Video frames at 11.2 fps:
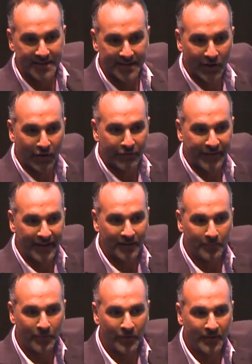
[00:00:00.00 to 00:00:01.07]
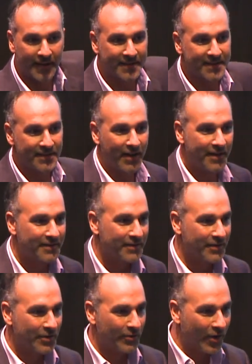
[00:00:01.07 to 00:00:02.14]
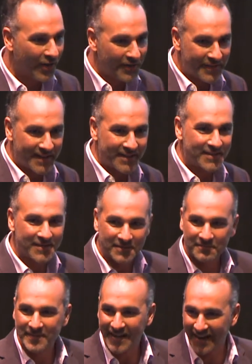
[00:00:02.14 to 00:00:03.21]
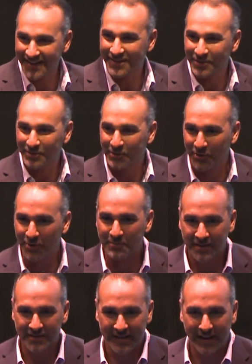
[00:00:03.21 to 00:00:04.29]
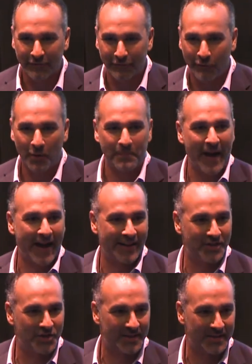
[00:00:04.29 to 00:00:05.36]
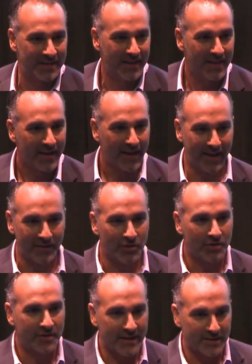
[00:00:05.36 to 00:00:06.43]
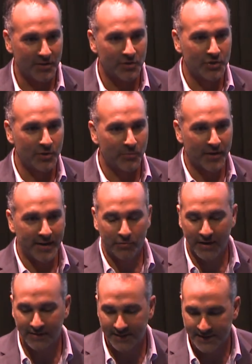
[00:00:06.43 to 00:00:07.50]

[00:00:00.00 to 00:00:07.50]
that are available? It's not all these technical terms. There's like 4 packages. And you, as a consumer, can quickly